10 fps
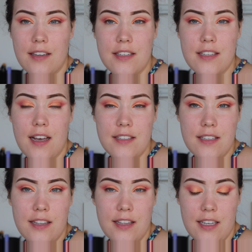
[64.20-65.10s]
I
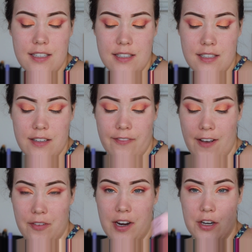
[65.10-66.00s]
discussed this
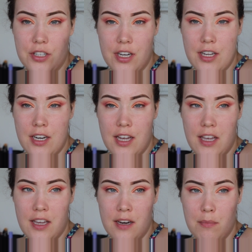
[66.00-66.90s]
foundation
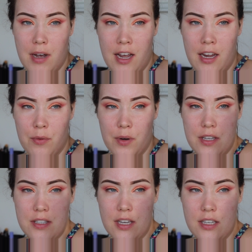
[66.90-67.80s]
in my
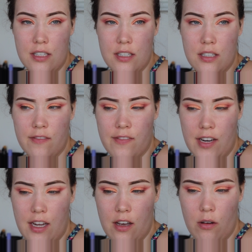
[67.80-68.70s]
recent
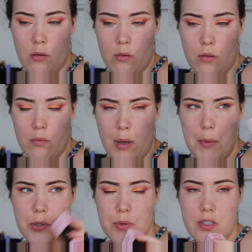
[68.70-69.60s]
video, my
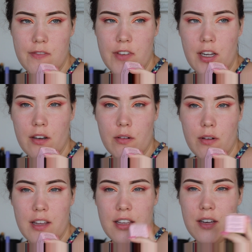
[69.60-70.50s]
most recent video.
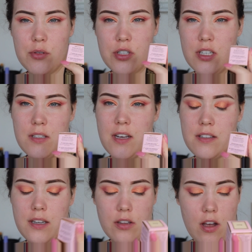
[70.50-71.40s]
I think I was just
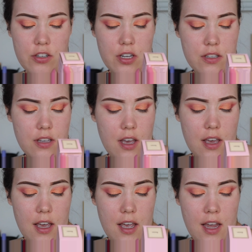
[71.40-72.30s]
discussing launches.
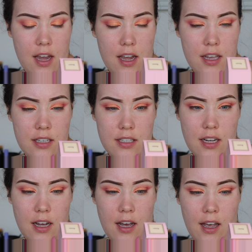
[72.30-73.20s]
And
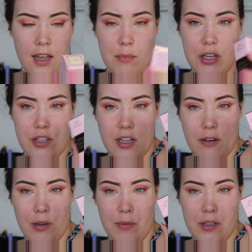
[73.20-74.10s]
I had mentioned that I
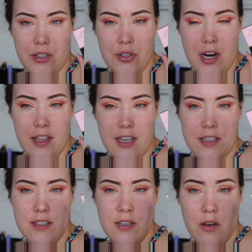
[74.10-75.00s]
really wanted to try
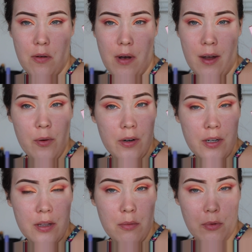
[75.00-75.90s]
this, so I ordered
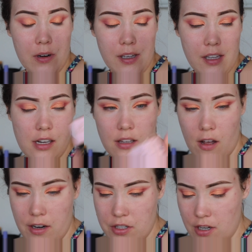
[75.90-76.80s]
it the morning that it
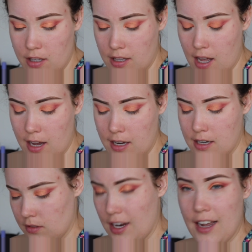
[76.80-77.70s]
launched
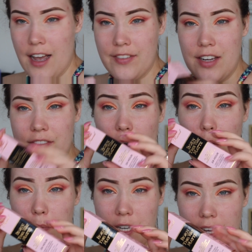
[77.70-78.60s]
online. I haven't even
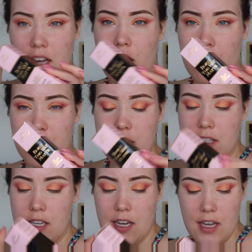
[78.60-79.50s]
opened it yet,
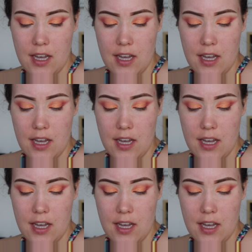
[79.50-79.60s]
obviously,